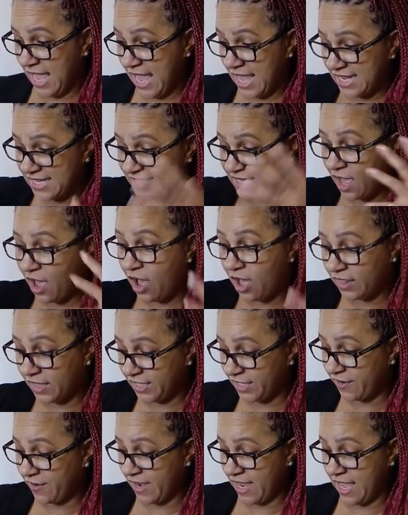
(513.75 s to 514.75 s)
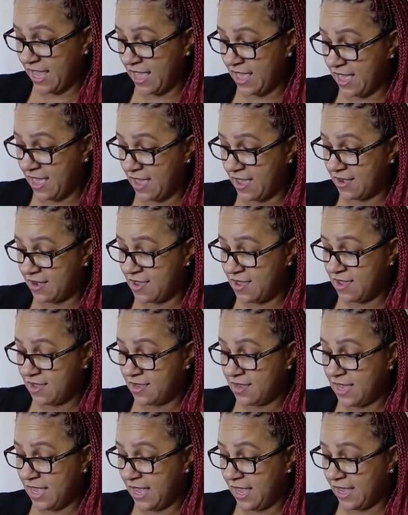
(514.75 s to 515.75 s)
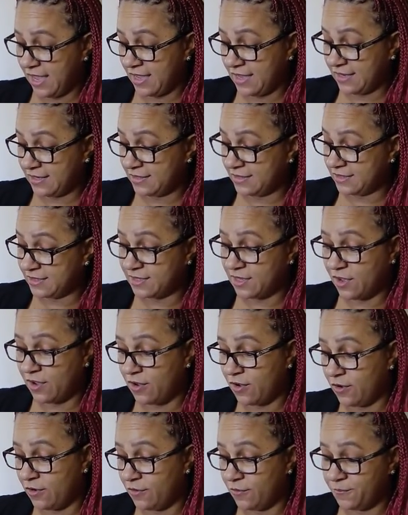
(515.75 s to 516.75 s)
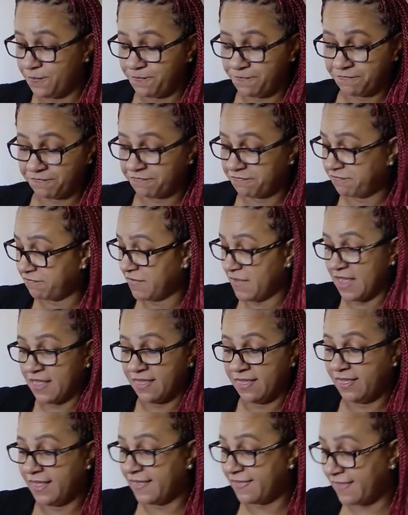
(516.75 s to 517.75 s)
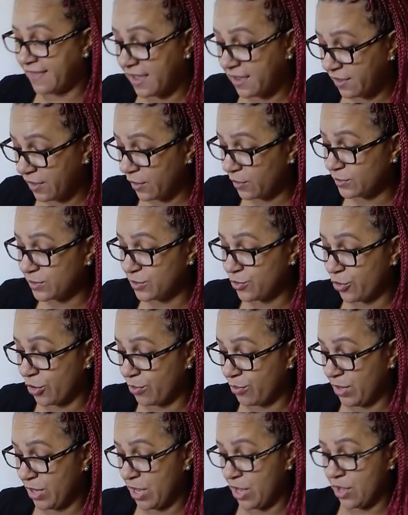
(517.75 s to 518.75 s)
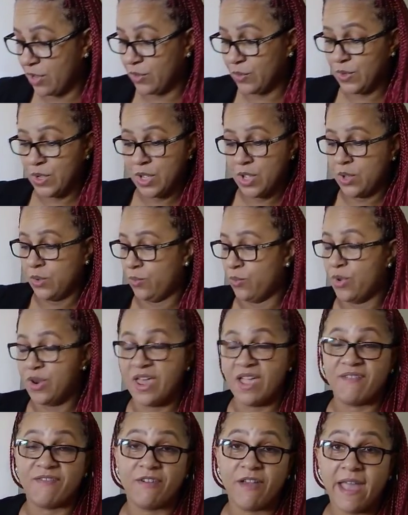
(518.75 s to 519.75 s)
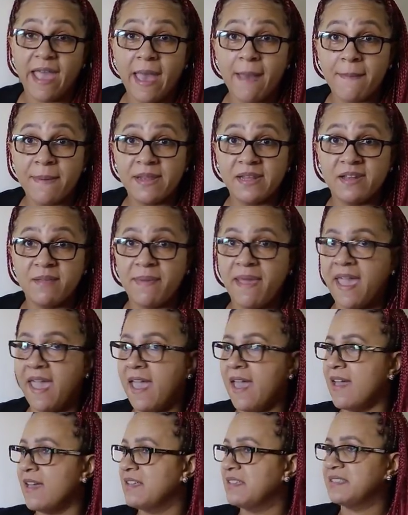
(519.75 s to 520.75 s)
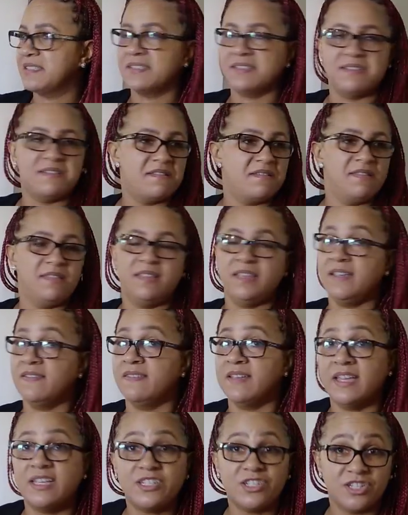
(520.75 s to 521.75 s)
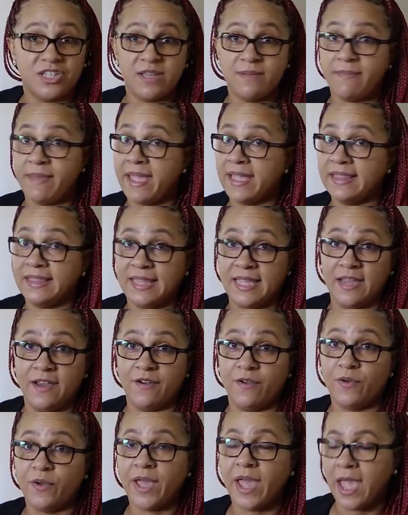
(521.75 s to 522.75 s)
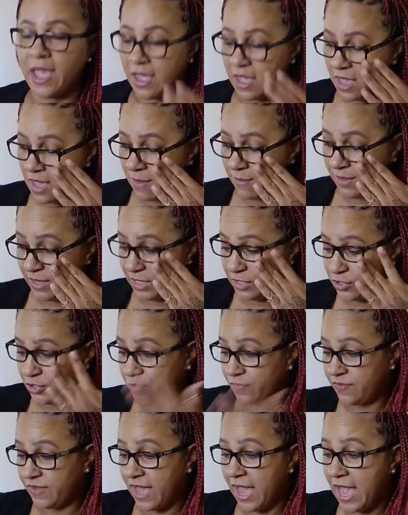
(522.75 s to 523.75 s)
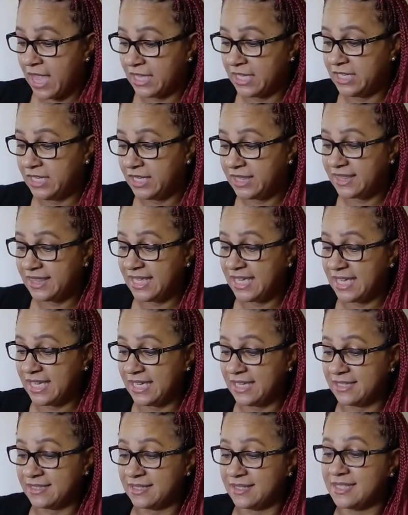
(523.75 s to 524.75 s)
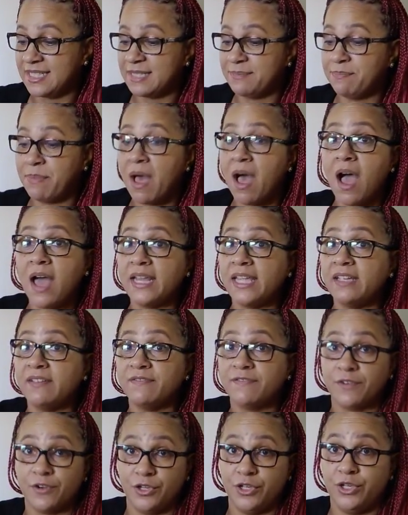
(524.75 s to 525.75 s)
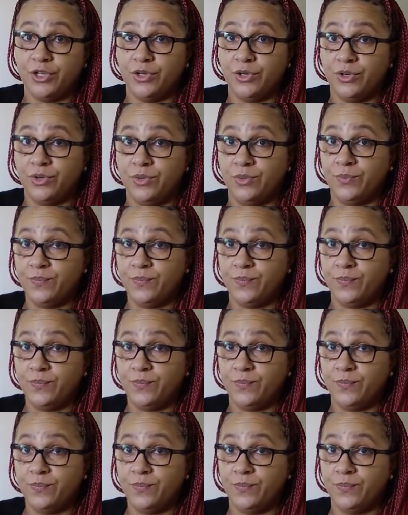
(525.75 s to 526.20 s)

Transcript: And it's all in your head. And so let that go, Scorpio. Whatever happened in the past, leave that shit back there, okay? Because you've got good things spawning for you,